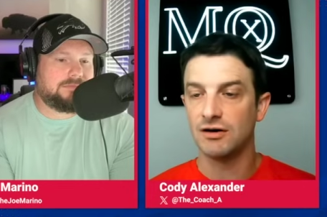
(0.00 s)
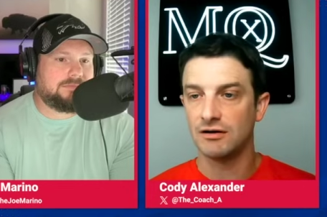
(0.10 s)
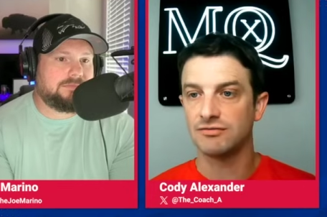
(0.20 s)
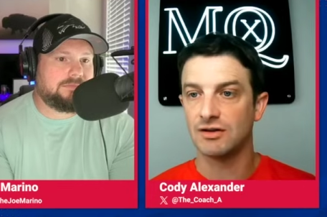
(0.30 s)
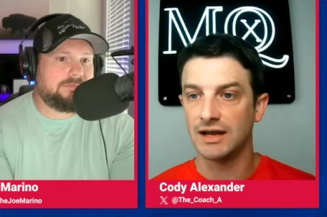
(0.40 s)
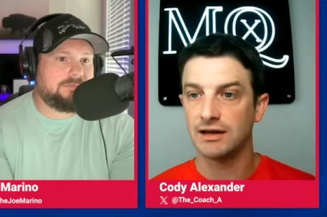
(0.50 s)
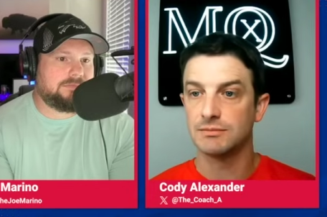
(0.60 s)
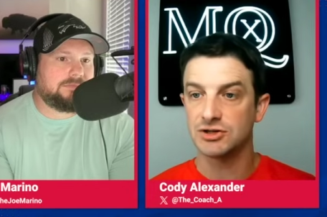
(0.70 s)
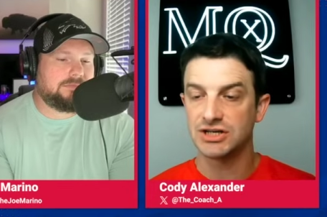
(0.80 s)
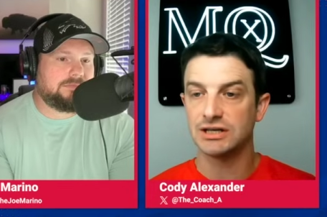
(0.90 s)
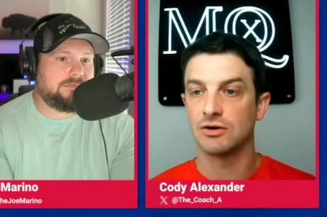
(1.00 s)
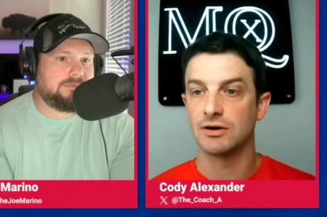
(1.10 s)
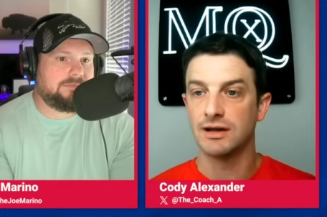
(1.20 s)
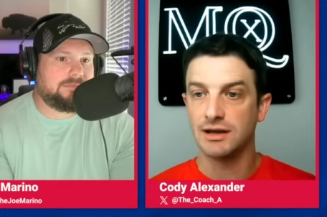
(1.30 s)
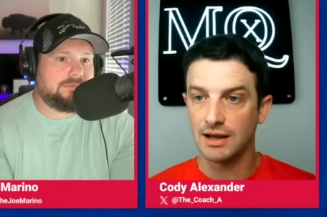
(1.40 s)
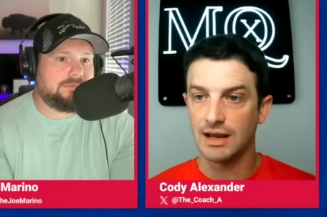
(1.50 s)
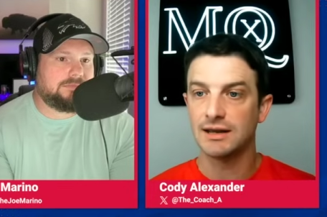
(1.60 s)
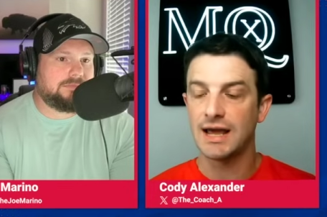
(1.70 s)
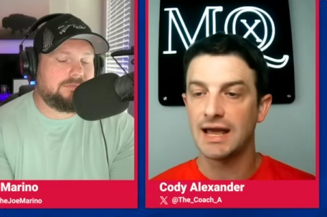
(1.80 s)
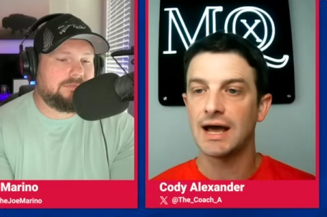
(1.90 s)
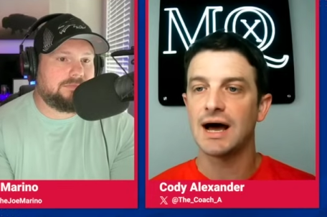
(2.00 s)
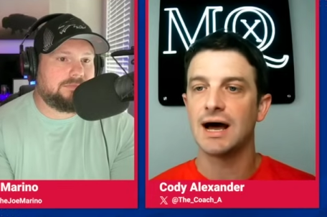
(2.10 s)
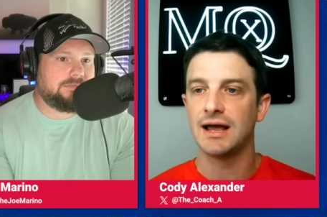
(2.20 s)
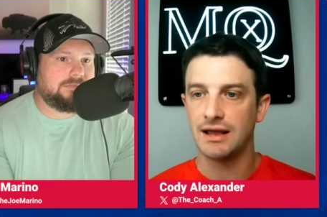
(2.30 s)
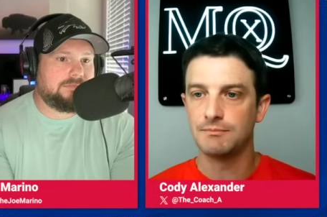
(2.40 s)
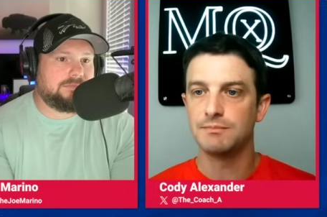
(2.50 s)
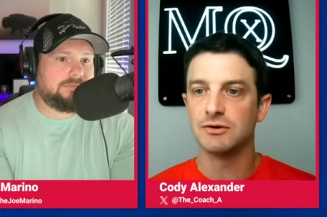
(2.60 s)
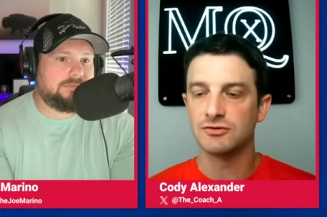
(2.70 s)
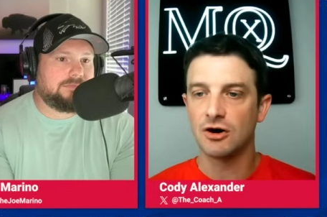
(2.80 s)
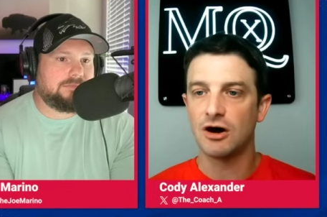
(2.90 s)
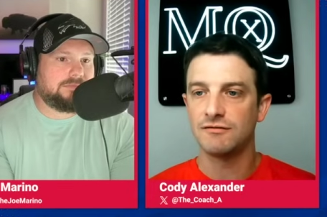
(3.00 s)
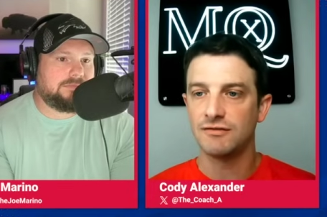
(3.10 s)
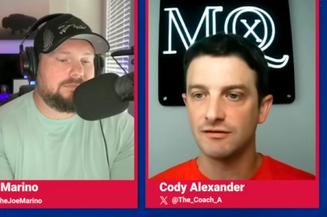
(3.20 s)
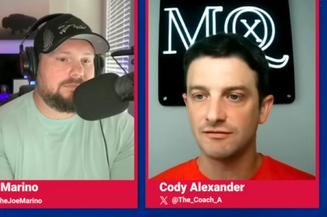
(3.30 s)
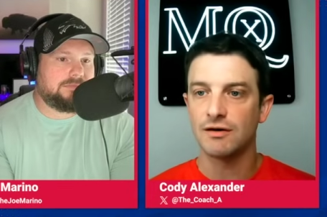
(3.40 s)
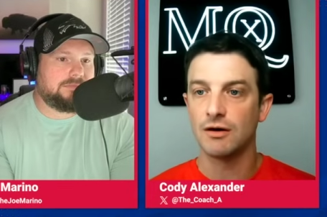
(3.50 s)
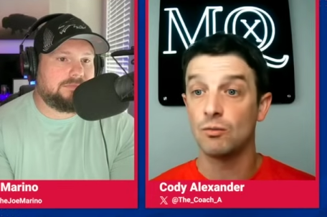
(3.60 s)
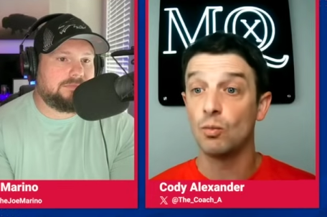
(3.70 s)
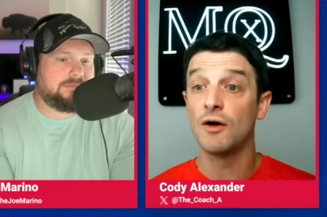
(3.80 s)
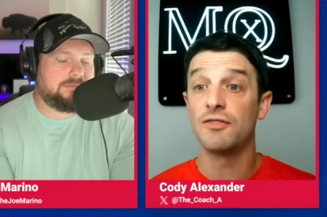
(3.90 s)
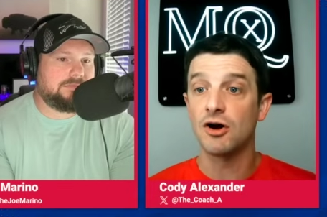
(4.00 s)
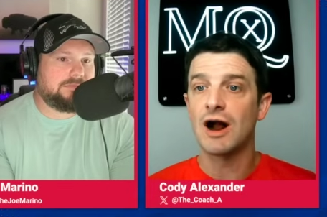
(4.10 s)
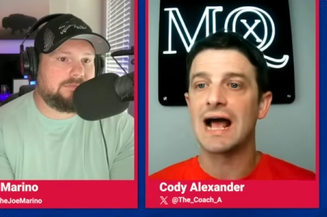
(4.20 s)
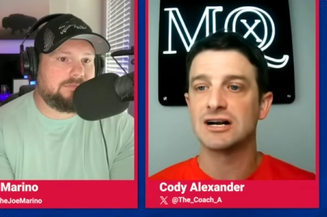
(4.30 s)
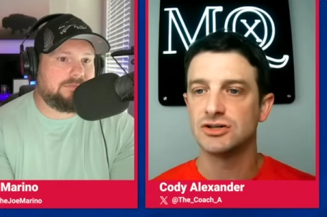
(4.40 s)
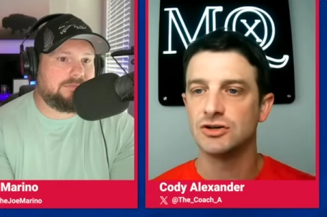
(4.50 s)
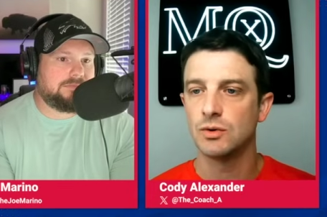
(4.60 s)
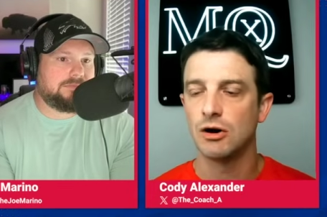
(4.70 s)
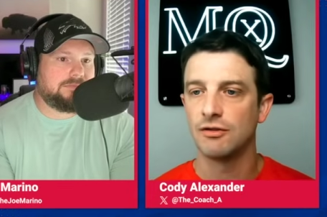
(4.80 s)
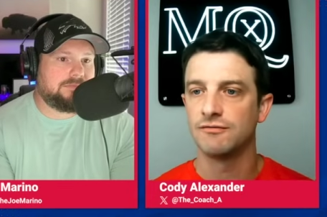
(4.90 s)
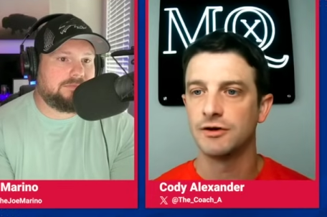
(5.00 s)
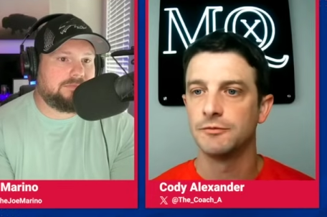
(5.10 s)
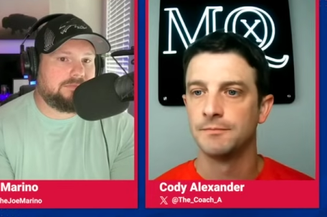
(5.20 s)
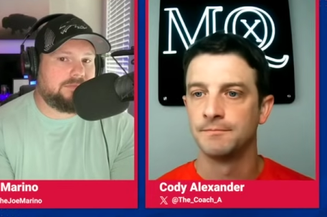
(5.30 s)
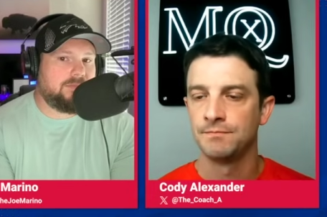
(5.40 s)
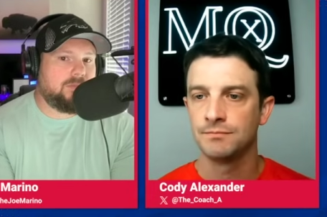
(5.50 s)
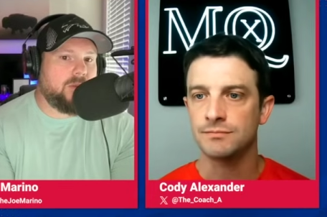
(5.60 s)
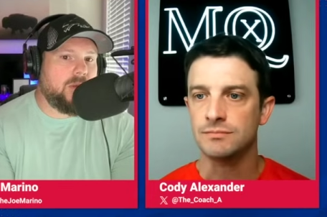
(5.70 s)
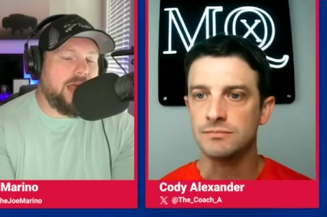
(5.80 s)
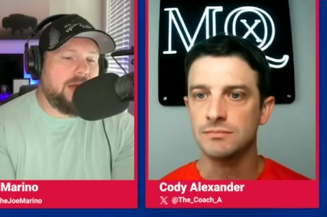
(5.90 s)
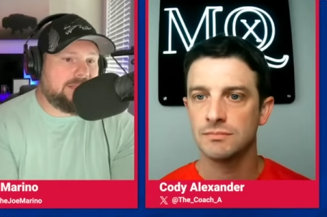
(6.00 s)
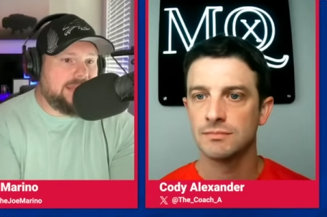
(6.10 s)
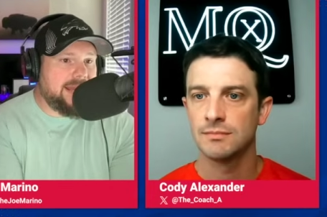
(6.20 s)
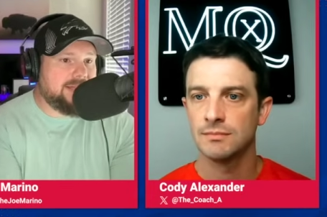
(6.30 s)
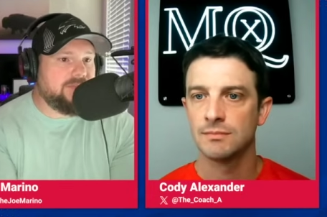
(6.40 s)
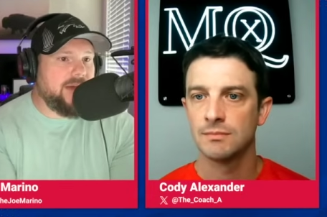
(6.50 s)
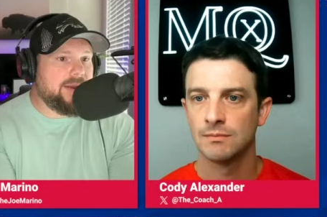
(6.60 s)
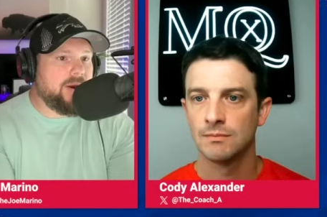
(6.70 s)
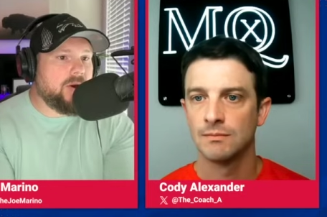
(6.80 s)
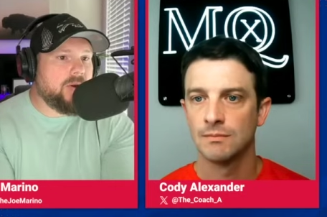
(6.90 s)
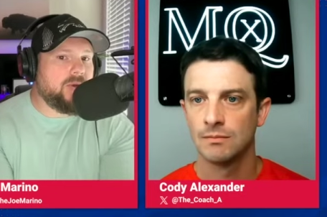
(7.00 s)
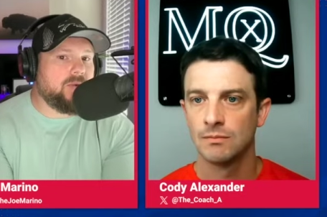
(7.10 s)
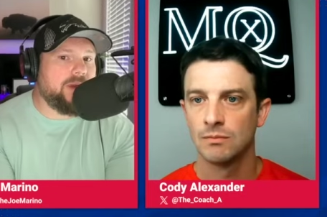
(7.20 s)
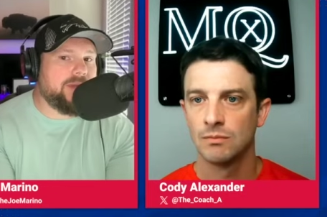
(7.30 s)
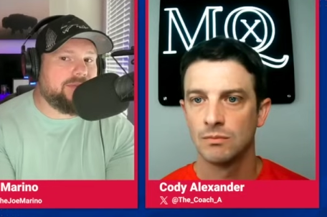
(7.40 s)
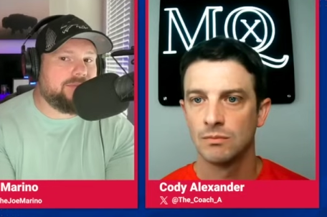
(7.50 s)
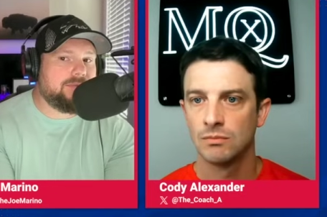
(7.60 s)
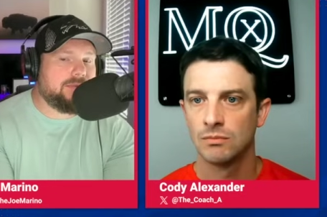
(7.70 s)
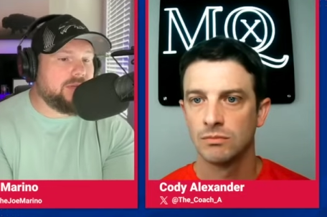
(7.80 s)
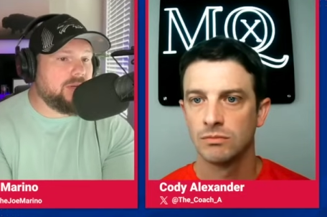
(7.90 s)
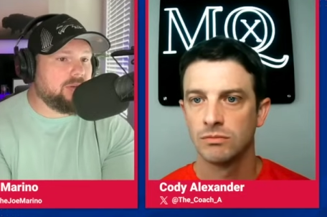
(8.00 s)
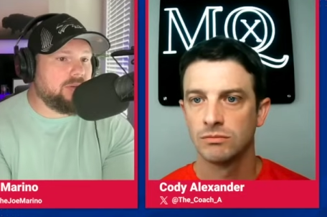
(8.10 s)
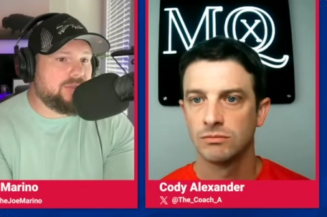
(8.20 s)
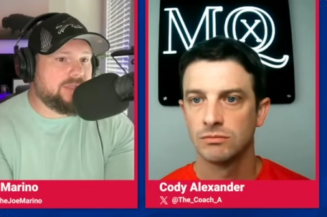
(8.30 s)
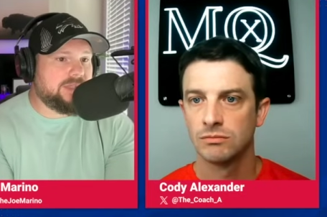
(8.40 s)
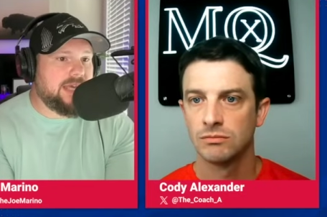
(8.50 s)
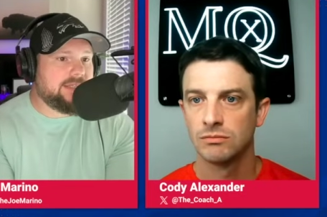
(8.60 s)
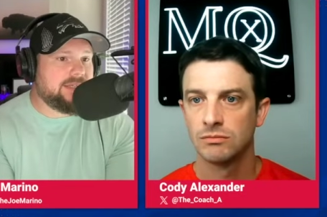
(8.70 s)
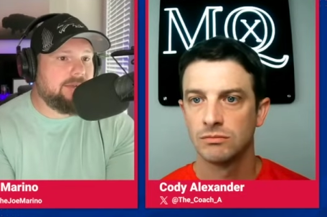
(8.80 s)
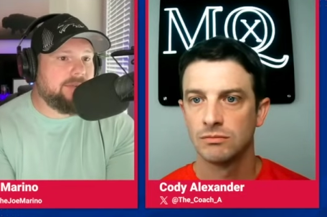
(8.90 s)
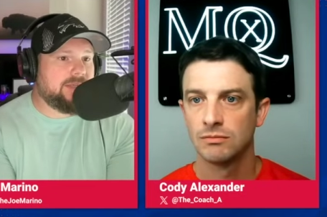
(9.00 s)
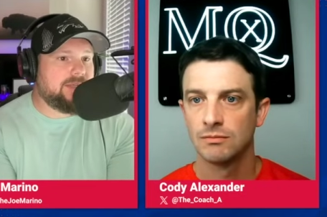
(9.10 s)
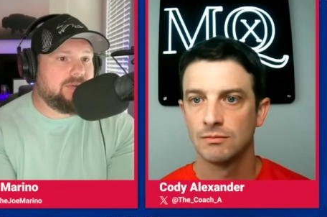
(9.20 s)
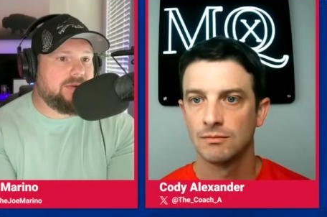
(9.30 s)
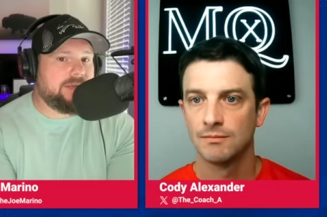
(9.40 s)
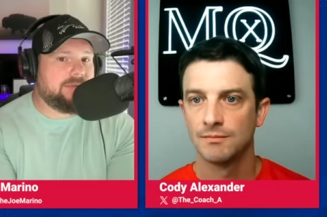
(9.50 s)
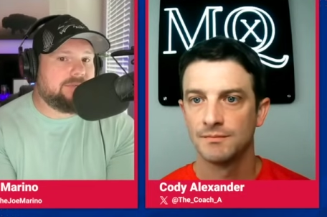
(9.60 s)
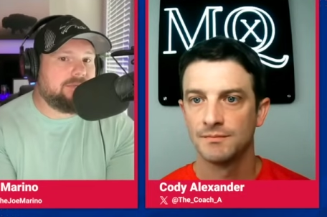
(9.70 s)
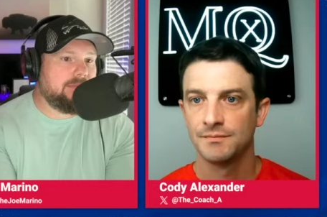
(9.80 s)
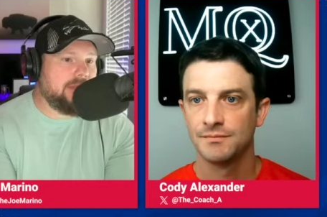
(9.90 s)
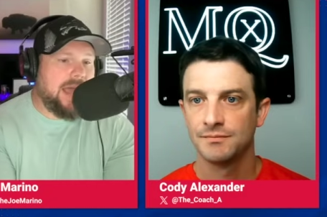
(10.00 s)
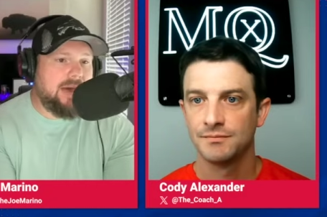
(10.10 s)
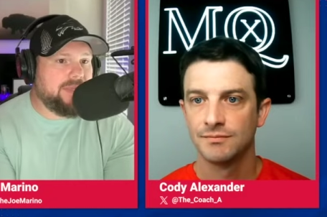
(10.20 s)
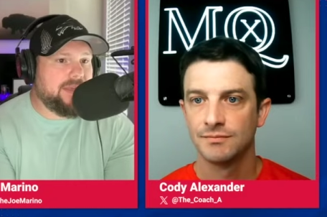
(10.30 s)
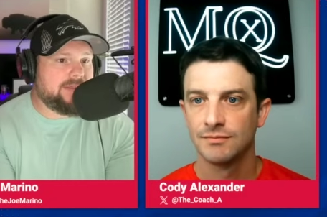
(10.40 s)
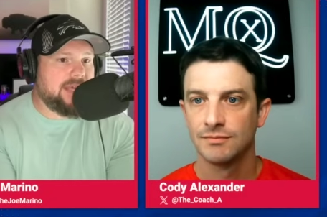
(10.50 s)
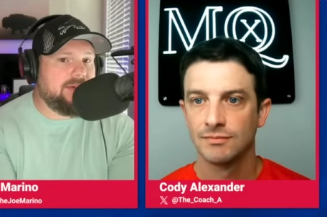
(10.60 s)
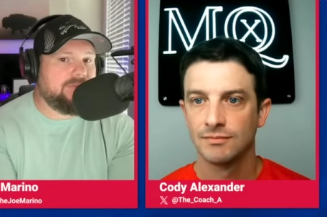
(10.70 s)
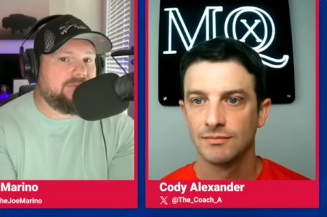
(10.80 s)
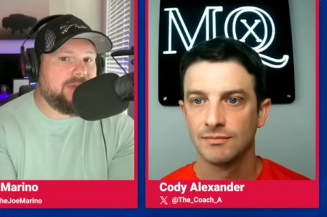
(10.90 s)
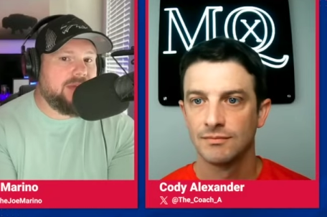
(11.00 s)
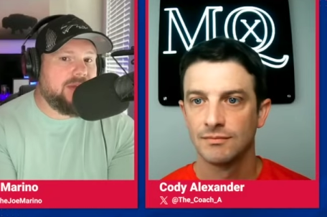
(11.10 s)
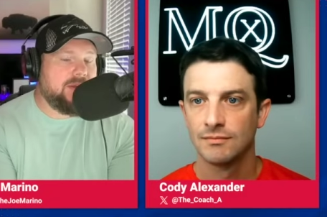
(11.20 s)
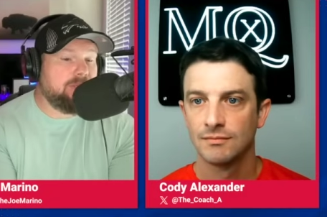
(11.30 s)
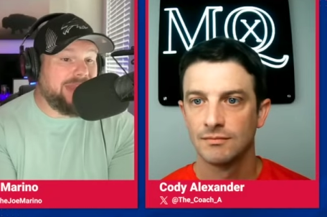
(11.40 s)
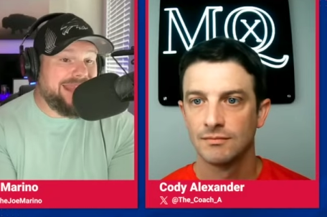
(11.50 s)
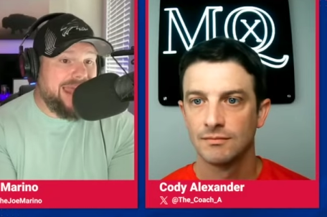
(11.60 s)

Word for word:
Speaker 1: of like machine learning and AI, and built off of uh, what they're actually doing on the field.
Speaker 2: How satisfied are you with the conclusions that it's coming to, and how things have played